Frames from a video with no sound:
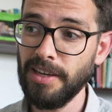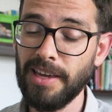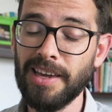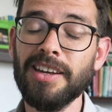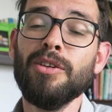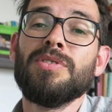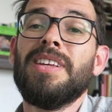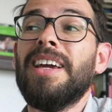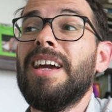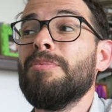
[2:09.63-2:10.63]
And he was
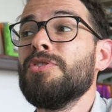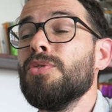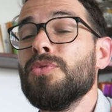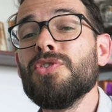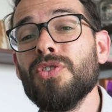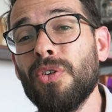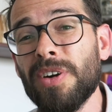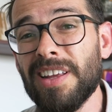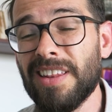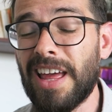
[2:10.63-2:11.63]
like, I'm so
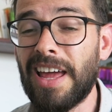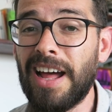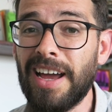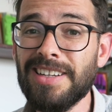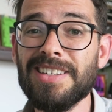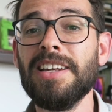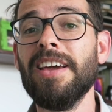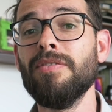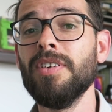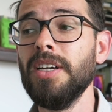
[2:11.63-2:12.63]
sorry that I didn't
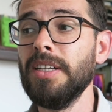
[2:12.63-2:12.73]
have,